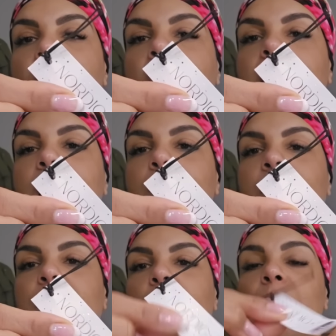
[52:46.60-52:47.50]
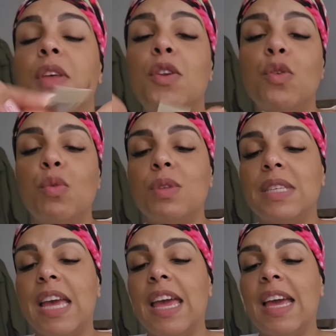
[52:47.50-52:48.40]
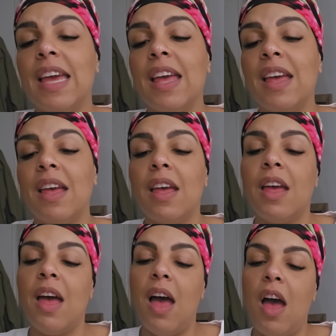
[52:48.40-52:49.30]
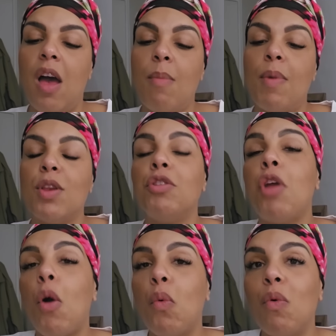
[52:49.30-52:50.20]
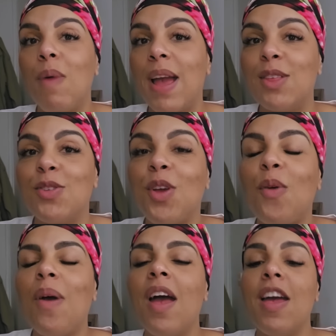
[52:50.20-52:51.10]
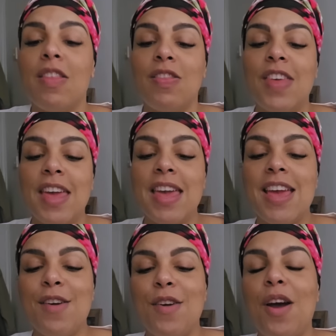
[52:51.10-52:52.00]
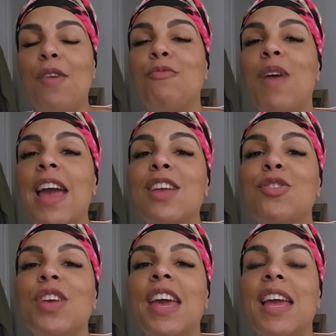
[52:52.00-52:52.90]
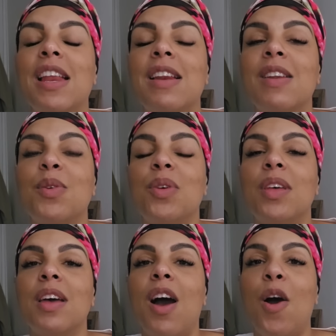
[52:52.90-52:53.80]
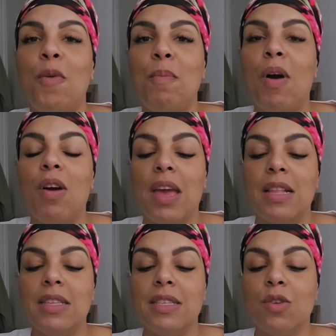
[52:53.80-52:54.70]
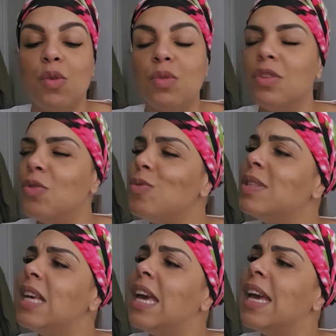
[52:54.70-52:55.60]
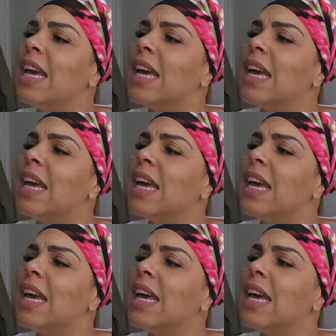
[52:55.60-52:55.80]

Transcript: and they were from the Nautic Noel range. So the range in Home Bargains is called Nautic